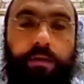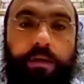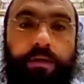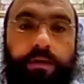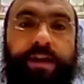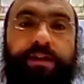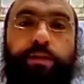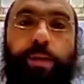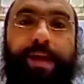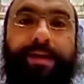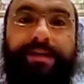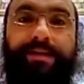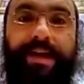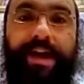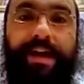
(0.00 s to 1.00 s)
That's why
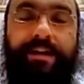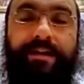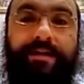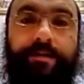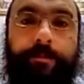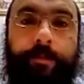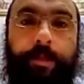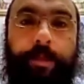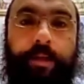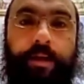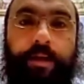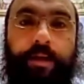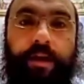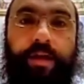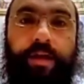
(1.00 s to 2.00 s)
it says
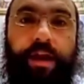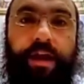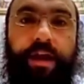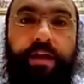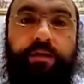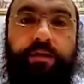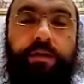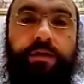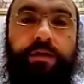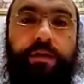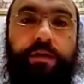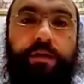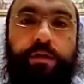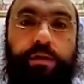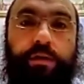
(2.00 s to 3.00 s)
that even
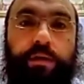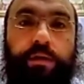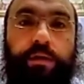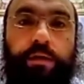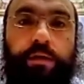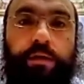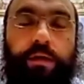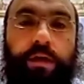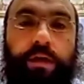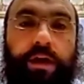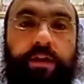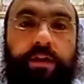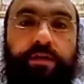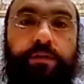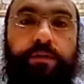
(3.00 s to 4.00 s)

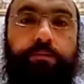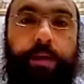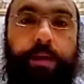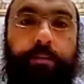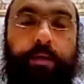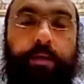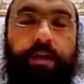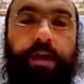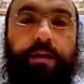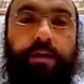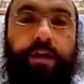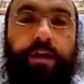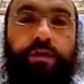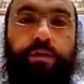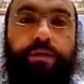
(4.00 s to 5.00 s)
even people
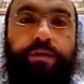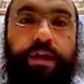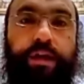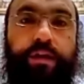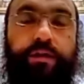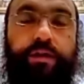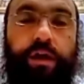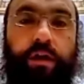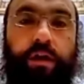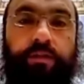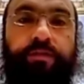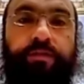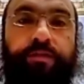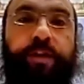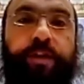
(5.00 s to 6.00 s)
that do sins are
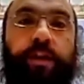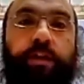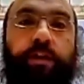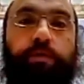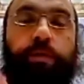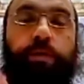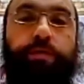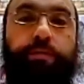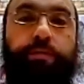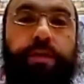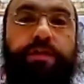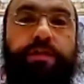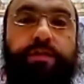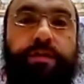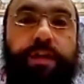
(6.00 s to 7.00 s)
filled with
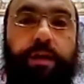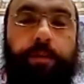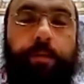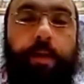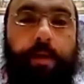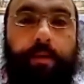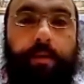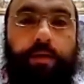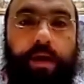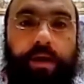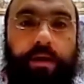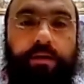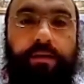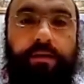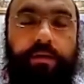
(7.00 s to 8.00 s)
mitzvahs like a
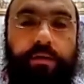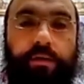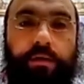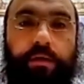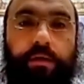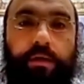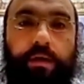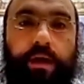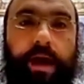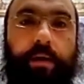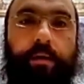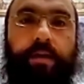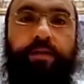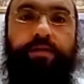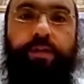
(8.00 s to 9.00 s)
pomegranate. How
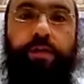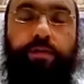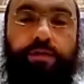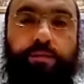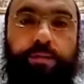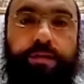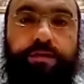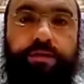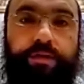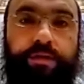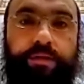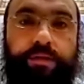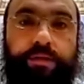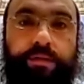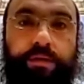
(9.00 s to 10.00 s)
are they filled with mitzvahs?
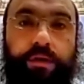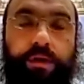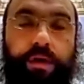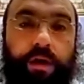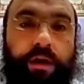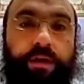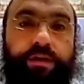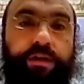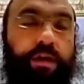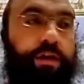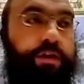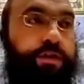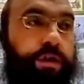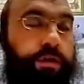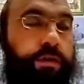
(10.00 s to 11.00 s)
Because there are
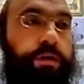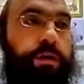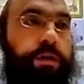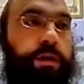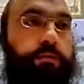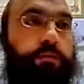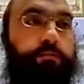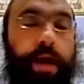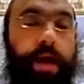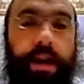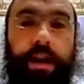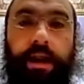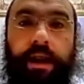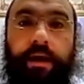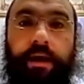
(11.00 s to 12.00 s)
certainly
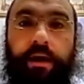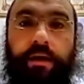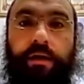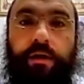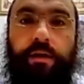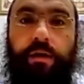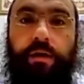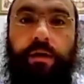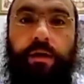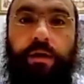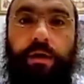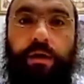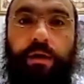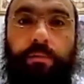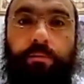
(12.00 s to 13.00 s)
many
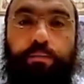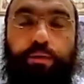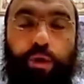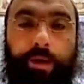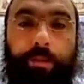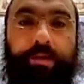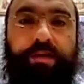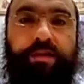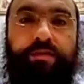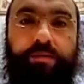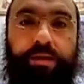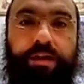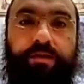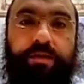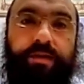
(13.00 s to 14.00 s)
prohibitive
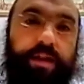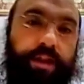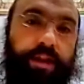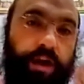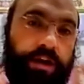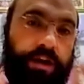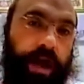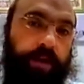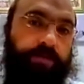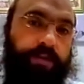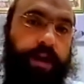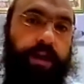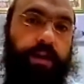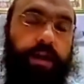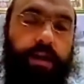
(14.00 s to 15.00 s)
mitzvahs that they're not
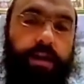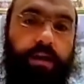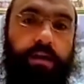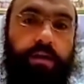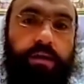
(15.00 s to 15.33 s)
violating.